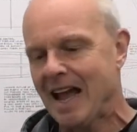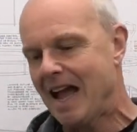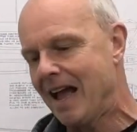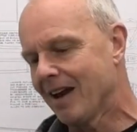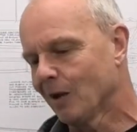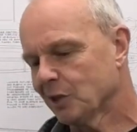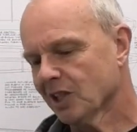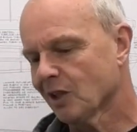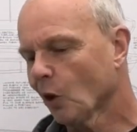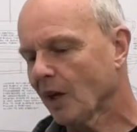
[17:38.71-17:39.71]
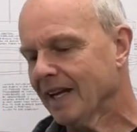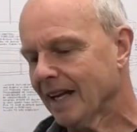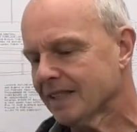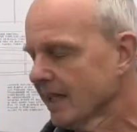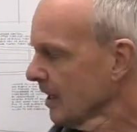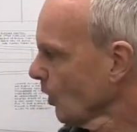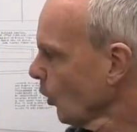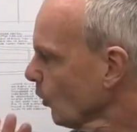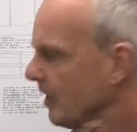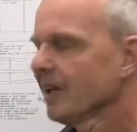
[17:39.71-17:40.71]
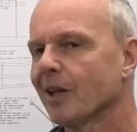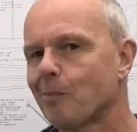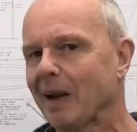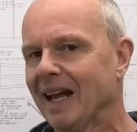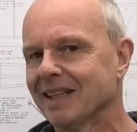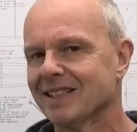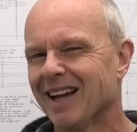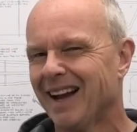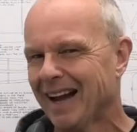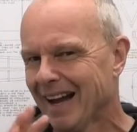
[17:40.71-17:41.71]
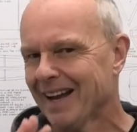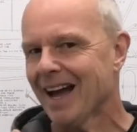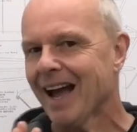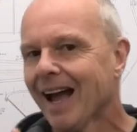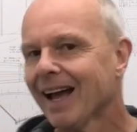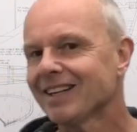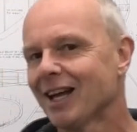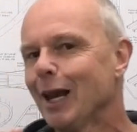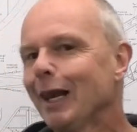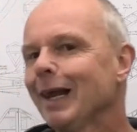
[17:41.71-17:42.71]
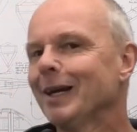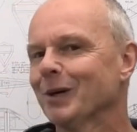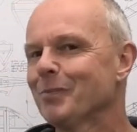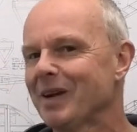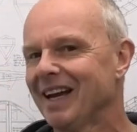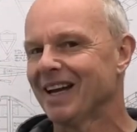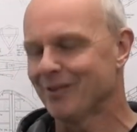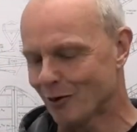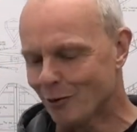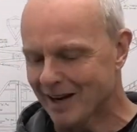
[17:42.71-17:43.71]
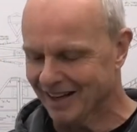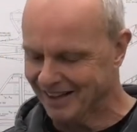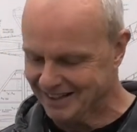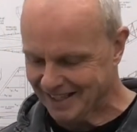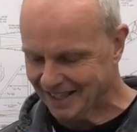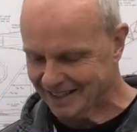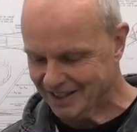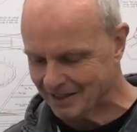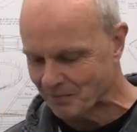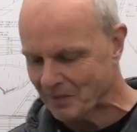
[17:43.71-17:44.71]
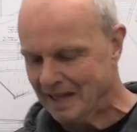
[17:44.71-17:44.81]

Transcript: and I was just looking at it and looking at the plans and I had a little bit of a realization.